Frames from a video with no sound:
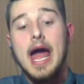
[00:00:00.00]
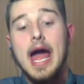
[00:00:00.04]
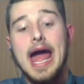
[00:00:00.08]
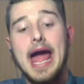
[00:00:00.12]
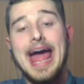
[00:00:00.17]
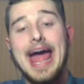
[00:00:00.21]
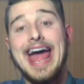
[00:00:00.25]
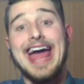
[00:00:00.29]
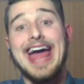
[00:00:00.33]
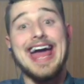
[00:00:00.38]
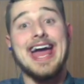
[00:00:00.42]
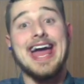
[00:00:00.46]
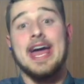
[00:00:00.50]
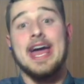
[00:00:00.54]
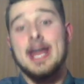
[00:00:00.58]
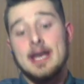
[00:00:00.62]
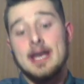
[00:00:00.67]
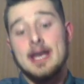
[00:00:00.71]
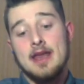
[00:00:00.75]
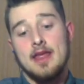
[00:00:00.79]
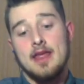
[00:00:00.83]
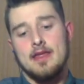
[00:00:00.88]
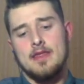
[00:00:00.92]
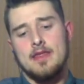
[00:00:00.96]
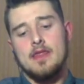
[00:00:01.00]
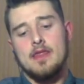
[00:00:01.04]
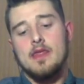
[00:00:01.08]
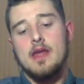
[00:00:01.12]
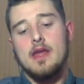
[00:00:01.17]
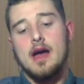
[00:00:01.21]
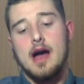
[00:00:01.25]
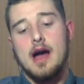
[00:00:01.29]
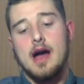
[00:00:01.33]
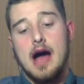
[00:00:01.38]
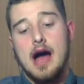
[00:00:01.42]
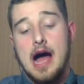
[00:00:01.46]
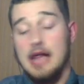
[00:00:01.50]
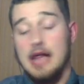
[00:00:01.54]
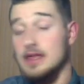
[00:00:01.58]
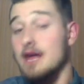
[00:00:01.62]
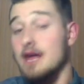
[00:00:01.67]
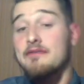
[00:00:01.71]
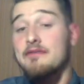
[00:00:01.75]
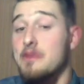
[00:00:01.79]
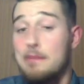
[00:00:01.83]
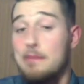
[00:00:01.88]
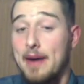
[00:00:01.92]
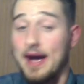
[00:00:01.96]
And I love
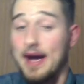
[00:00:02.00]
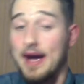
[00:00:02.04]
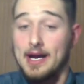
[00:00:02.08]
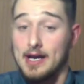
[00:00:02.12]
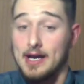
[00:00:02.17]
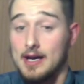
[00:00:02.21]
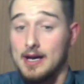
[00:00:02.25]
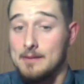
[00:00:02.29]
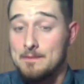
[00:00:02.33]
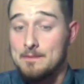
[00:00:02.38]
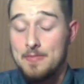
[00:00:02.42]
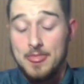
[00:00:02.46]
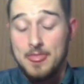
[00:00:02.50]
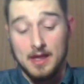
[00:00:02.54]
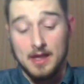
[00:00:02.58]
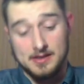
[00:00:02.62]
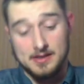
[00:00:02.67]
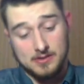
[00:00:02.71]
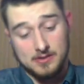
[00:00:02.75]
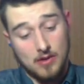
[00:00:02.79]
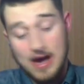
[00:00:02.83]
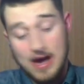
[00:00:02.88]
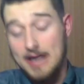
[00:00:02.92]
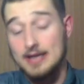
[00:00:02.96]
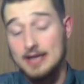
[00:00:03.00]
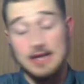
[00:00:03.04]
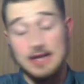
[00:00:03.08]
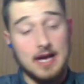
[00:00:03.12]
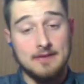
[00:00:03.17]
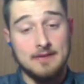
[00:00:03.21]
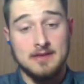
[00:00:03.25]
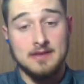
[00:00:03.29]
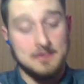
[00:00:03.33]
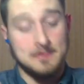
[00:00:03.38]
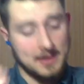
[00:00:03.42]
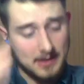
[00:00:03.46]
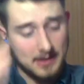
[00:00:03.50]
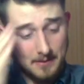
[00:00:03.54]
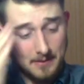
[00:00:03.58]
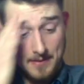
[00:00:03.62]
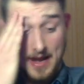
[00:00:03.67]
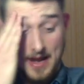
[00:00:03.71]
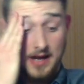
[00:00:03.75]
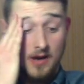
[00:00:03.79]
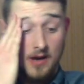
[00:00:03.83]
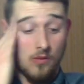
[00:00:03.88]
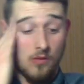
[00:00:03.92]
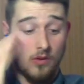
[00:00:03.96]
the P.E.K.K.A. So I'd love to make the
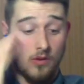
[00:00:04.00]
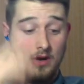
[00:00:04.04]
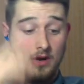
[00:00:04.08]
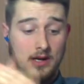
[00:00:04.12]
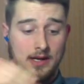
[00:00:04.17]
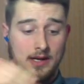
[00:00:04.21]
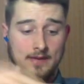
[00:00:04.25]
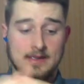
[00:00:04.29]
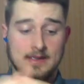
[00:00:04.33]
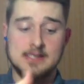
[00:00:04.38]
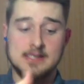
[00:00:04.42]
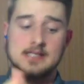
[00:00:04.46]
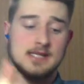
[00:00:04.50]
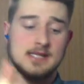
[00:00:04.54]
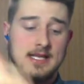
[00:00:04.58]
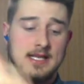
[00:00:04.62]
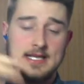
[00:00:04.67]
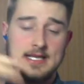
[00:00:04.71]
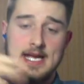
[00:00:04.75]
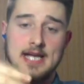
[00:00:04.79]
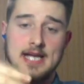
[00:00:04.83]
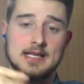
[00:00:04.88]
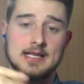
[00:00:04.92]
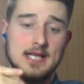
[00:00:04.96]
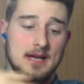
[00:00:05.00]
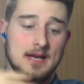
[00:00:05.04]
P.E.K.K.A. work. And this is the deck that I